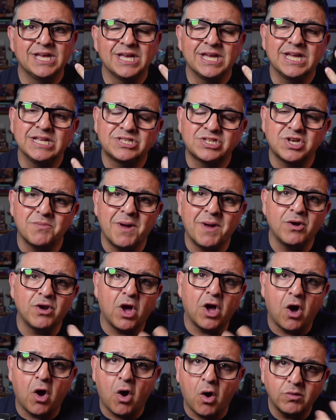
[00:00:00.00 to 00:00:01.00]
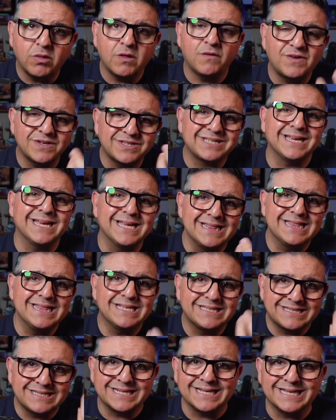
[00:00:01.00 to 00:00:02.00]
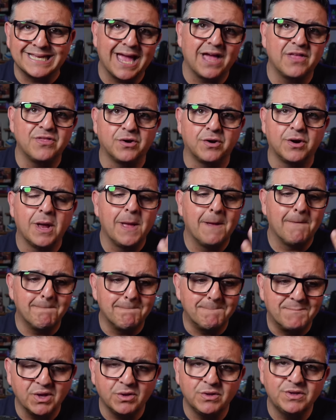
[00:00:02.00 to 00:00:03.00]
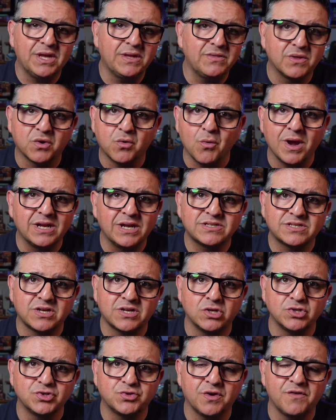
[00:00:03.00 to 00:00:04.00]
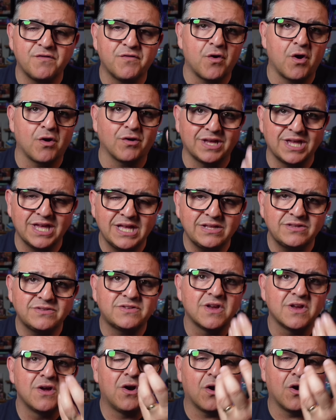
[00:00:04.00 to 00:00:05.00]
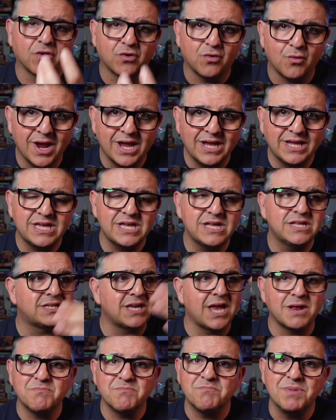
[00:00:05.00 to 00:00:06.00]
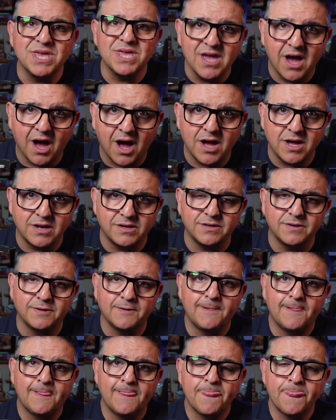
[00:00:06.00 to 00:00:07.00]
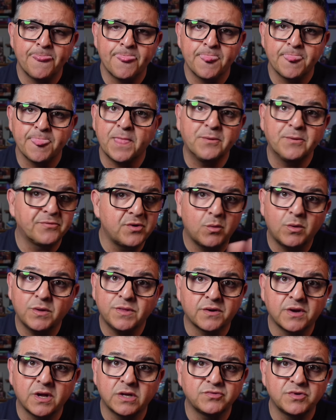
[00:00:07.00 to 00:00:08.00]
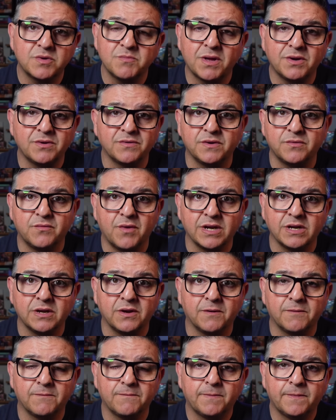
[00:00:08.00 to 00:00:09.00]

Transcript: It's about all of us in this together, building the greatest country for our kids, our grandkids, and beyond. There's no other country better than right here.